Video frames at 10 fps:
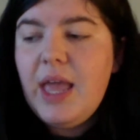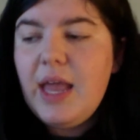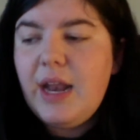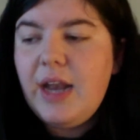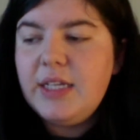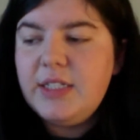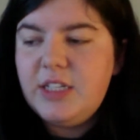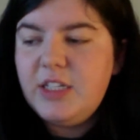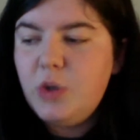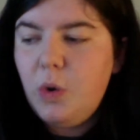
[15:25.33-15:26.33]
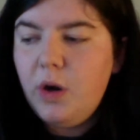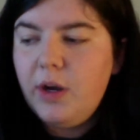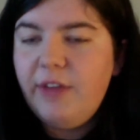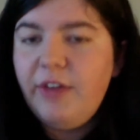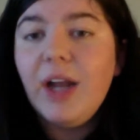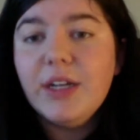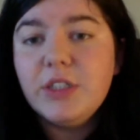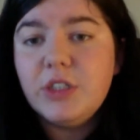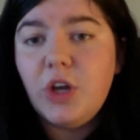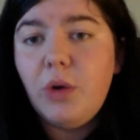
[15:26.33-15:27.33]
and in his Discord I've gotten
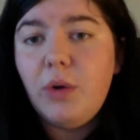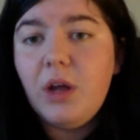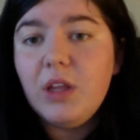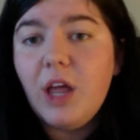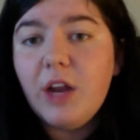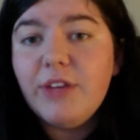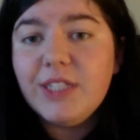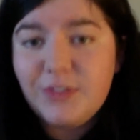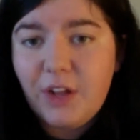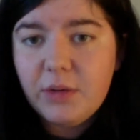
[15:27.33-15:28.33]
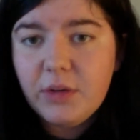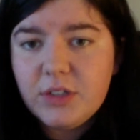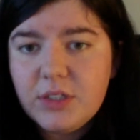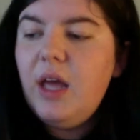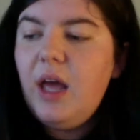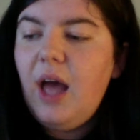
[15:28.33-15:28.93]
to know a lot of his followers.